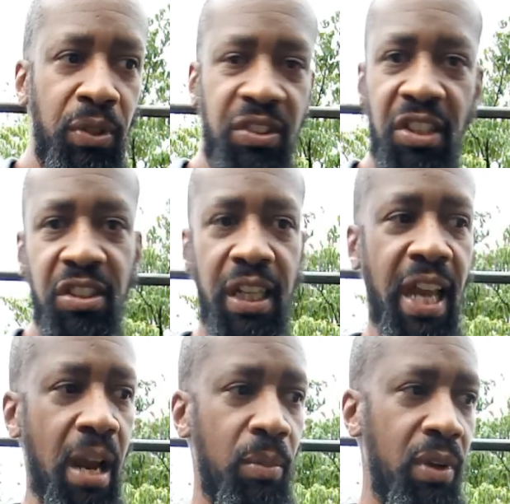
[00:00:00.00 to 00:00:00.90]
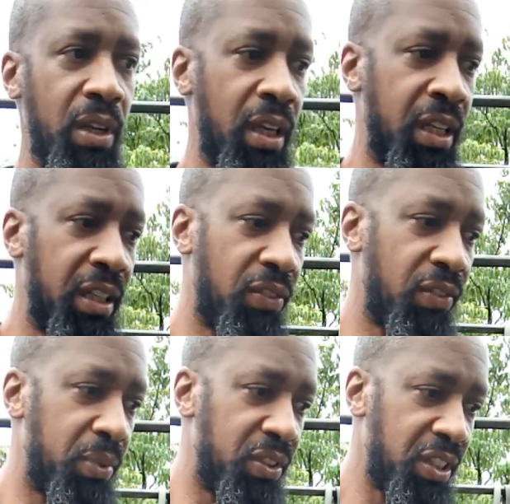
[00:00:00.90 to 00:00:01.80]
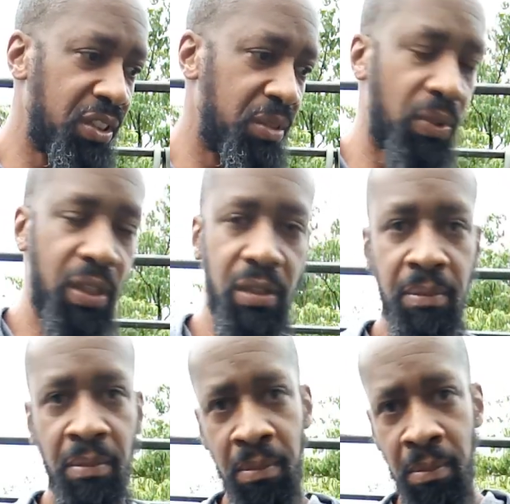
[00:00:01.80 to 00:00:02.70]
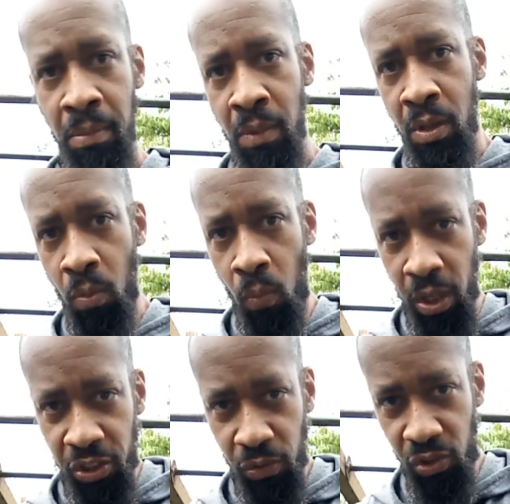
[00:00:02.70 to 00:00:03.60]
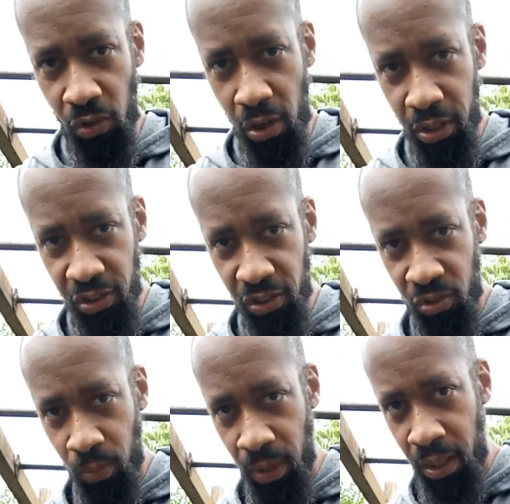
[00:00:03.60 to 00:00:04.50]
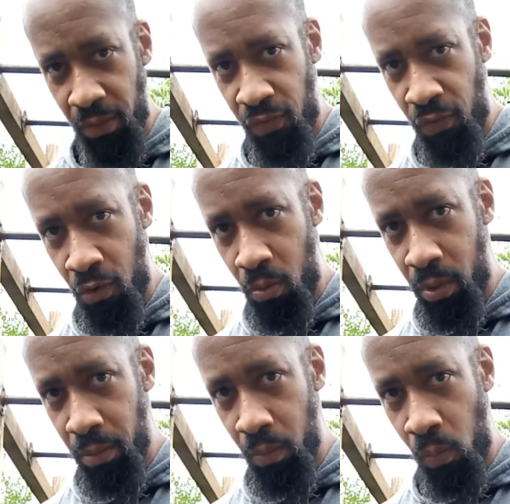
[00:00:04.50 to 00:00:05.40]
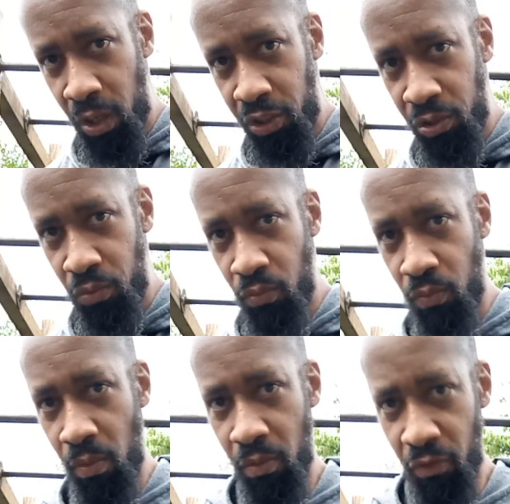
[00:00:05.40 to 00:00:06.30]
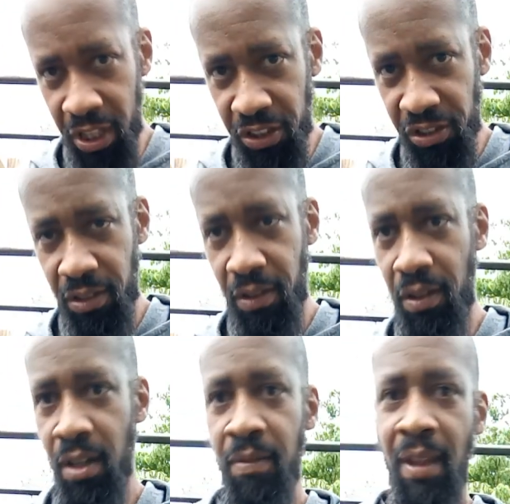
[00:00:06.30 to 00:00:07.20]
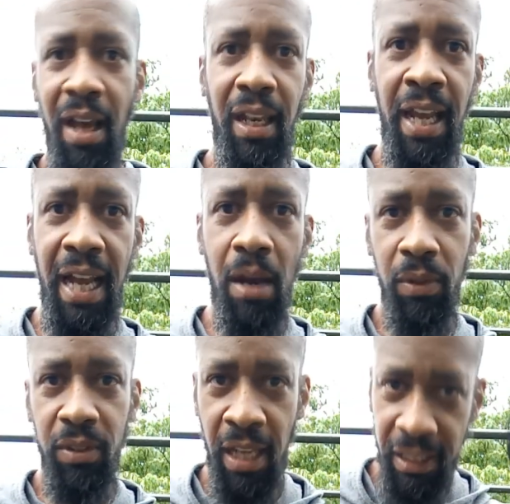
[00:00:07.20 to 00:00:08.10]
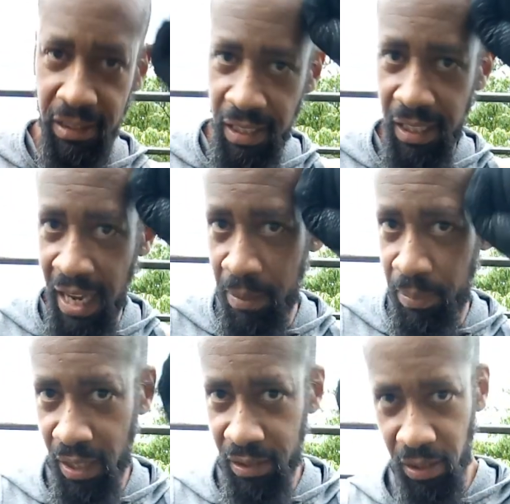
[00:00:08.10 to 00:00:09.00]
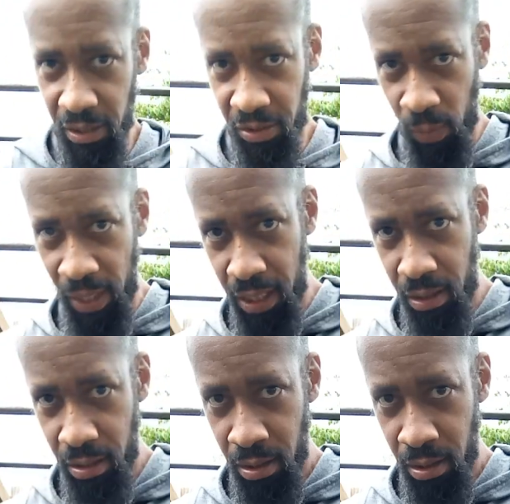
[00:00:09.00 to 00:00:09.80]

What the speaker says: positioned the camera in a different position, but once you start to swing forward, once you reach, like I would like to say, the apex of the swing,